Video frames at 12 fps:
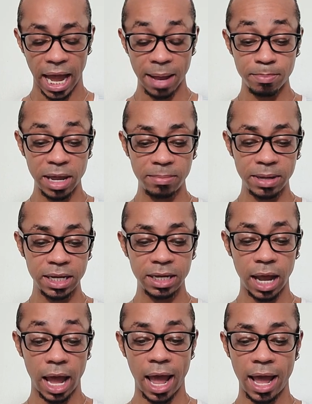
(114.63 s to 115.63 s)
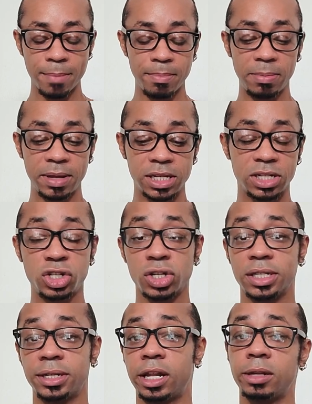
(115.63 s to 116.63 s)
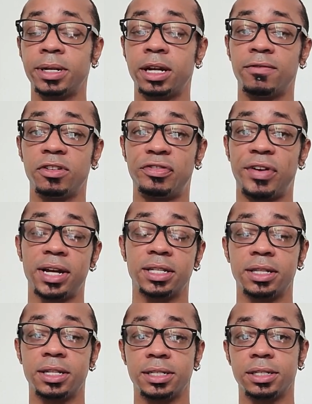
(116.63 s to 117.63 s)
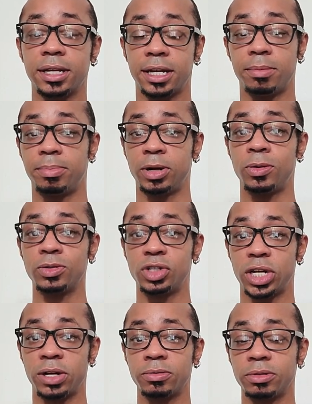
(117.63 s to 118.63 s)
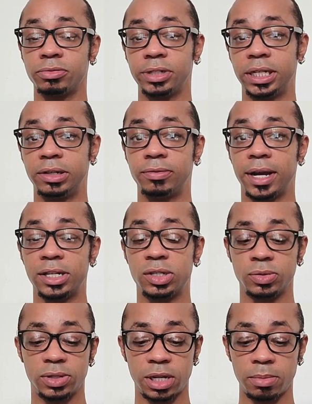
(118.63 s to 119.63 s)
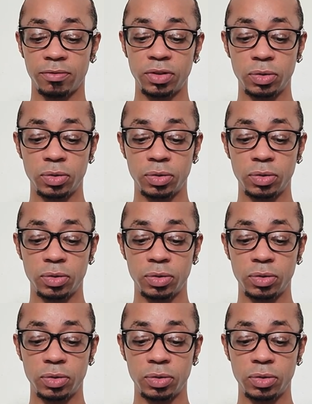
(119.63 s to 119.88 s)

and maybe and maybe this is just an element of the fact that this is like a big old general reading right so some of